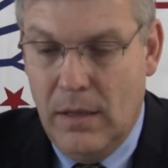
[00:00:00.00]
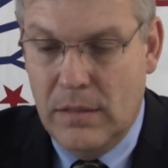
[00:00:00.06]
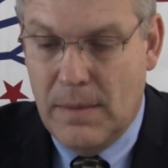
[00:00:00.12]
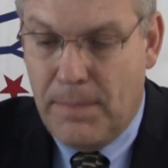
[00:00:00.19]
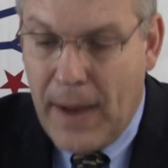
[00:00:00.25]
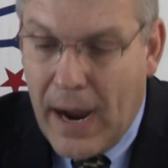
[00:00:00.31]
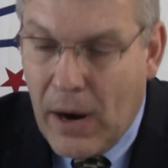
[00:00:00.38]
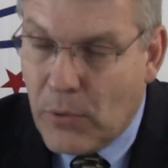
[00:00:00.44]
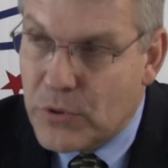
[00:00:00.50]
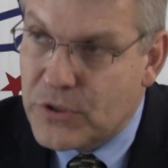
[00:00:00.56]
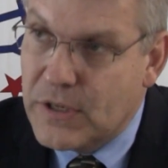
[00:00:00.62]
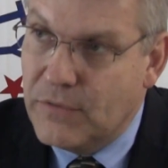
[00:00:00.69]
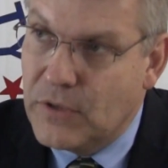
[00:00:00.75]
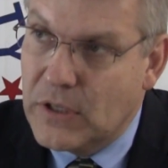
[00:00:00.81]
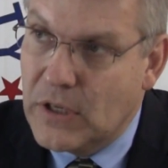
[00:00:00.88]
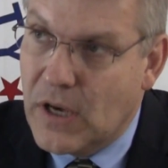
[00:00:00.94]
The powers
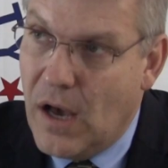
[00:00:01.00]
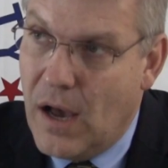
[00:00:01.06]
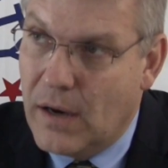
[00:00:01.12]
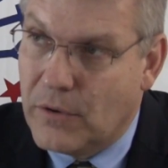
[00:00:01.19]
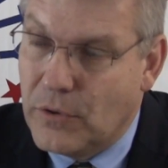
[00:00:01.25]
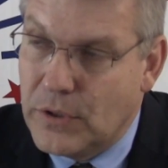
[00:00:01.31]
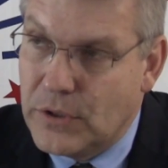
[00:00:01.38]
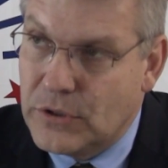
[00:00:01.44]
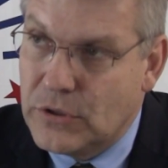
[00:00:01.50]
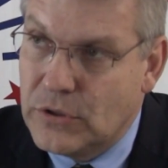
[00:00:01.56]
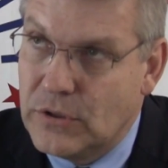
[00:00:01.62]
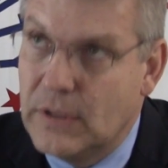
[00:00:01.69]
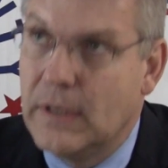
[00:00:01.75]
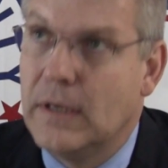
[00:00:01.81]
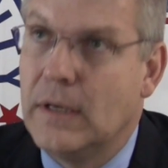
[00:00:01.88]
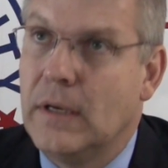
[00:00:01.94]
given to Congress
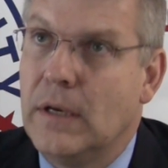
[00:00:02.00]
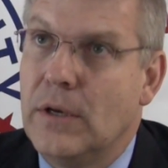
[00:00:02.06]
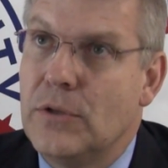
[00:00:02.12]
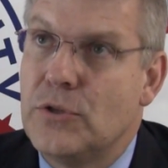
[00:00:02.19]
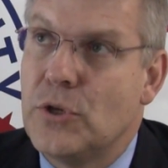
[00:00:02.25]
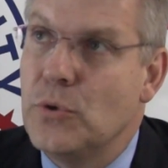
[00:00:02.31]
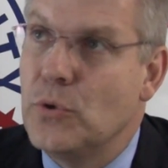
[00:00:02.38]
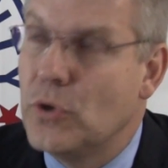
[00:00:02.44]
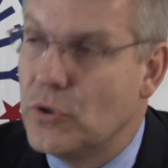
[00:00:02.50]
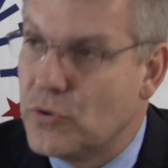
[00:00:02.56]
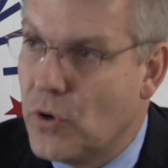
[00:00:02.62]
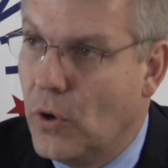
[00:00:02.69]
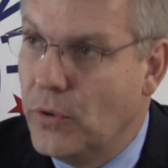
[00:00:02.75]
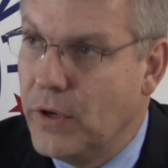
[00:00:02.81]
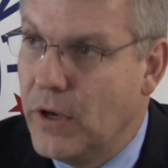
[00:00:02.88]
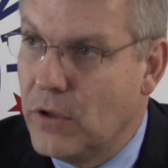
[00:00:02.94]
to
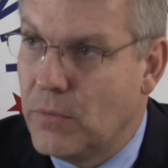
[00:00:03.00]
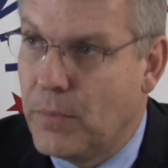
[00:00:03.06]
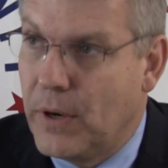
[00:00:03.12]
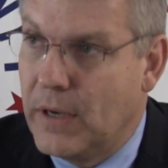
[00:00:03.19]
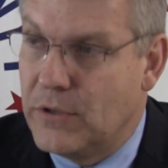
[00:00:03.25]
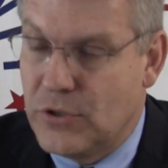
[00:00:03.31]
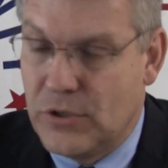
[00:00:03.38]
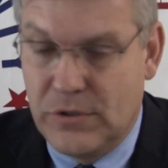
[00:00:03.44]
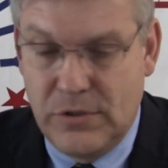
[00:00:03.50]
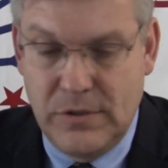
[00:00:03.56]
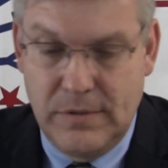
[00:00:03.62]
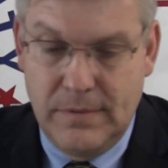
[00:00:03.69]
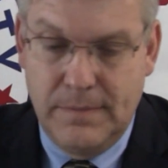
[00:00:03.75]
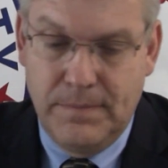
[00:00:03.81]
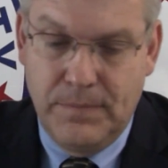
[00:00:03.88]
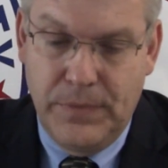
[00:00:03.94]
control the other
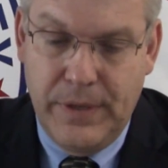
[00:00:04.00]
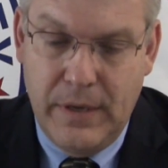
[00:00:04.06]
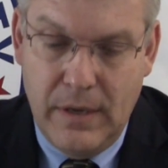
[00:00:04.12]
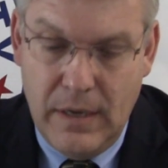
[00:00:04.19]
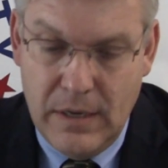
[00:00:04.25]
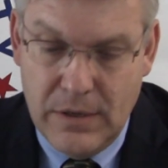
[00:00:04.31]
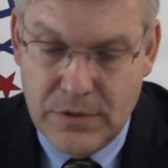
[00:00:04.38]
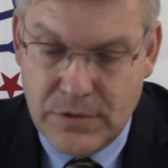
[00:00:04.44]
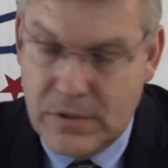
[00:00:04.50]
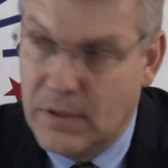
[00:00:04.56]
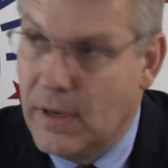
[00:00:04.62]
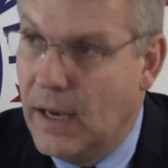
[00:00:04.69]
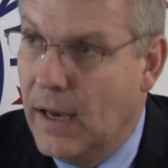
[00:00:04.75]
branches is